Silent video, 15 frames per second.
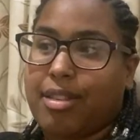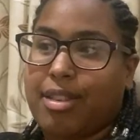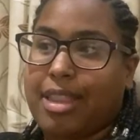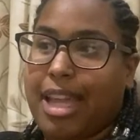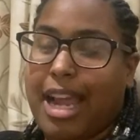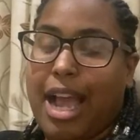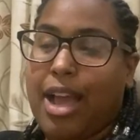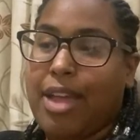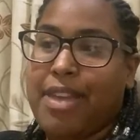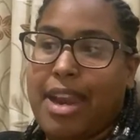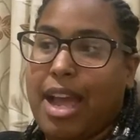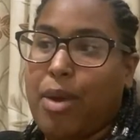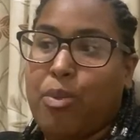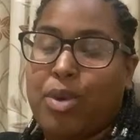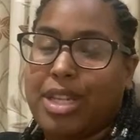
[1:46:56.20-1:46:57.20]
that
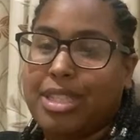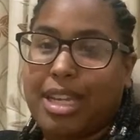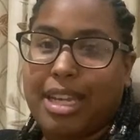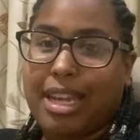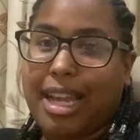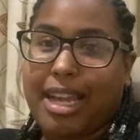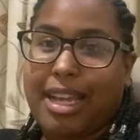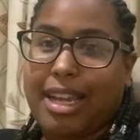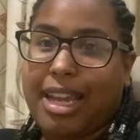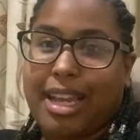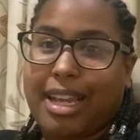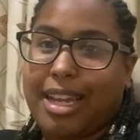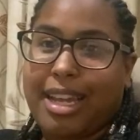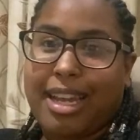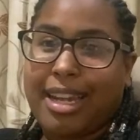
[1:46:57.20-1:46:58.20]
I wasn't,
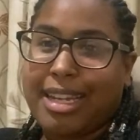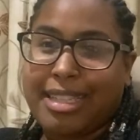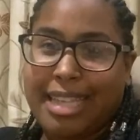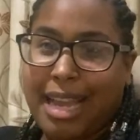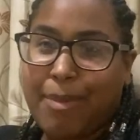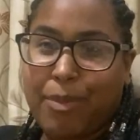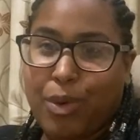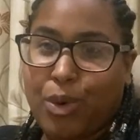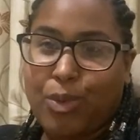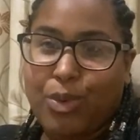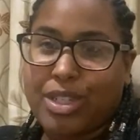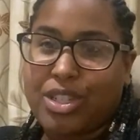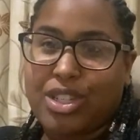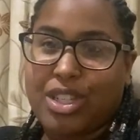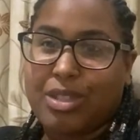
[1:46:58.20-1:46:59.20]
like an example
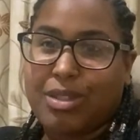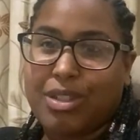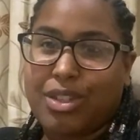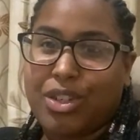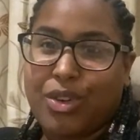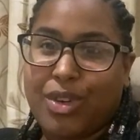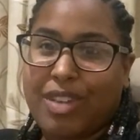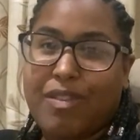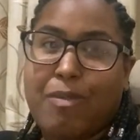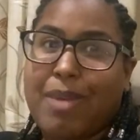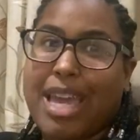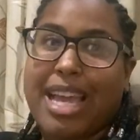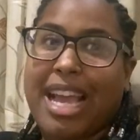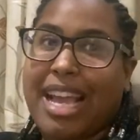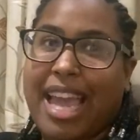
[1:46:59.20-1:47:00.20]
was just, you know, even
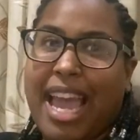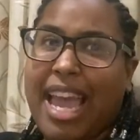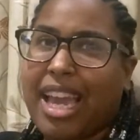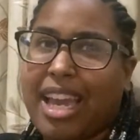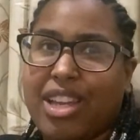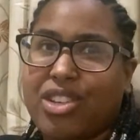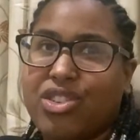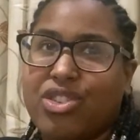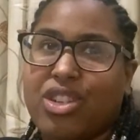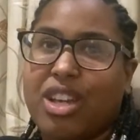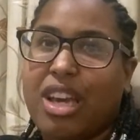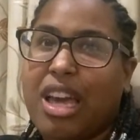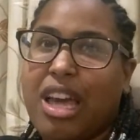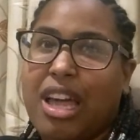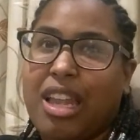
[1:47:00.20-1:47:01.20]
being engaged.
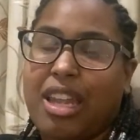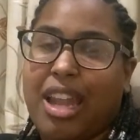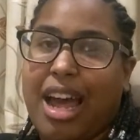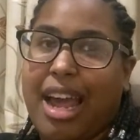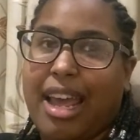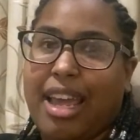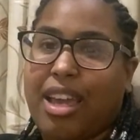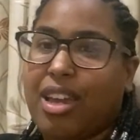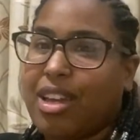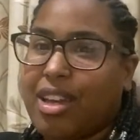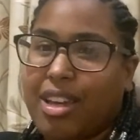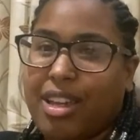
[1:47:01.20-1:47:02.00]
Like